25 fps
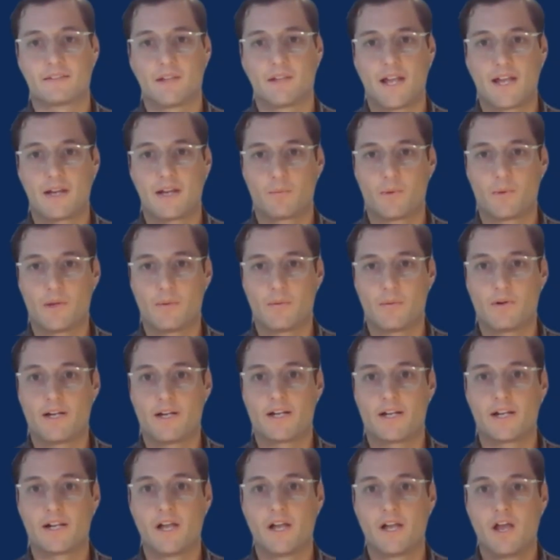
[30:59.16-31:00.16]
Like we
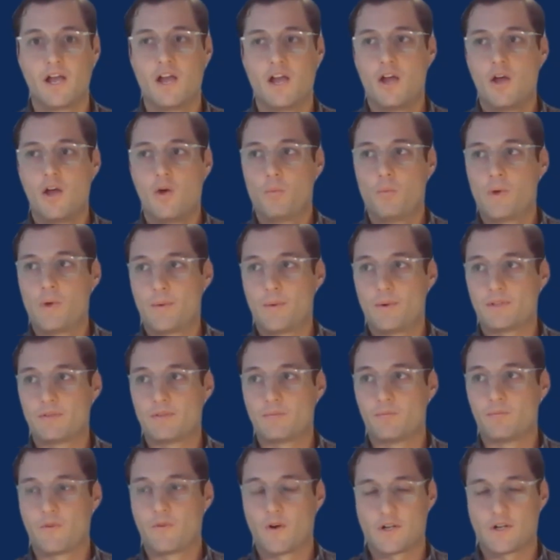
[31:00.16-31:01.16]
would
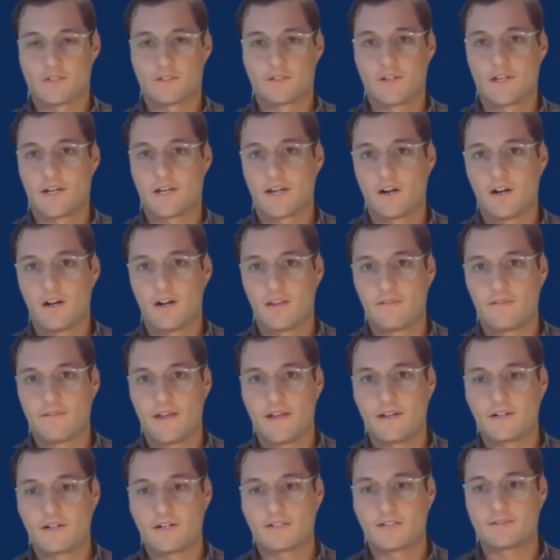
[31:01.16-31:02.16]
first look at all the
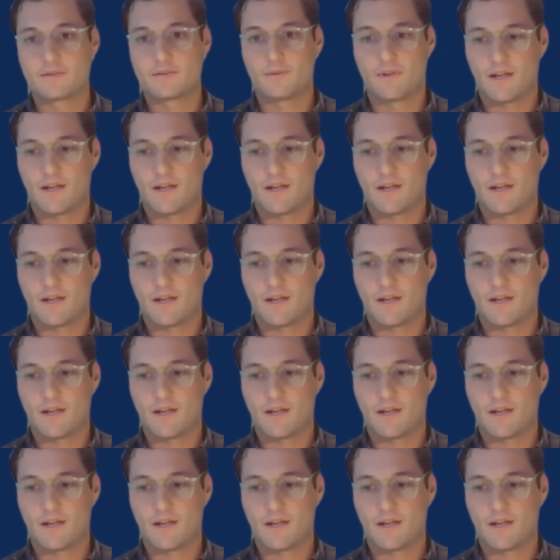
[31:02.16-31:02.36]
vendors,